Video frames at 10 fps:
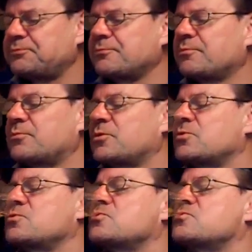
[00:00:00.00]

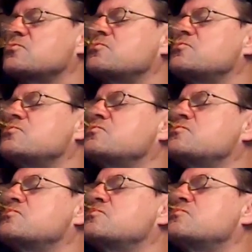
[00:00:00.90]

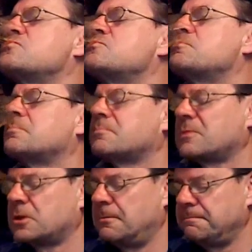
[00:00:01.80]
Nobody speaks.